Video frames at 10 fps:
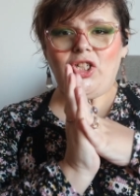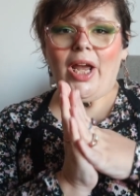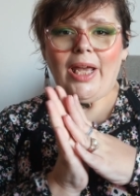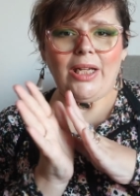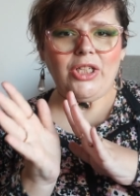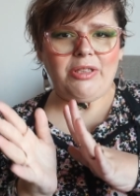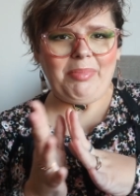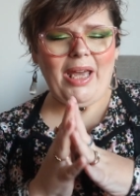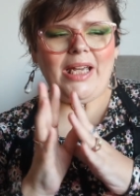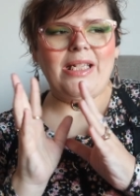change in
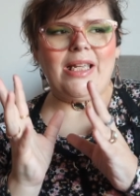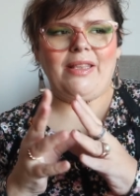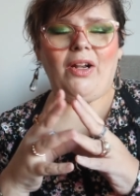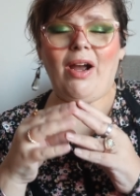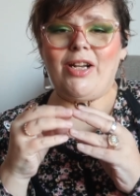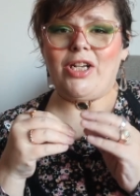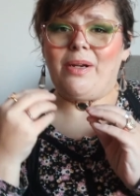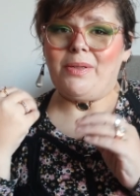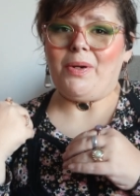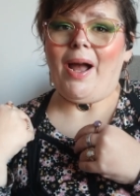pace and their
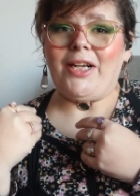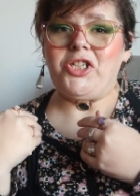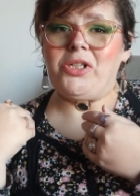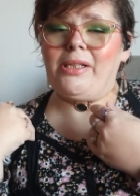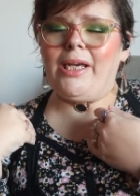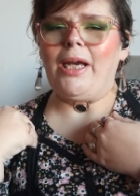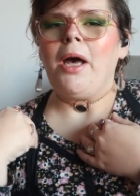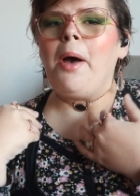eyeshadows are actually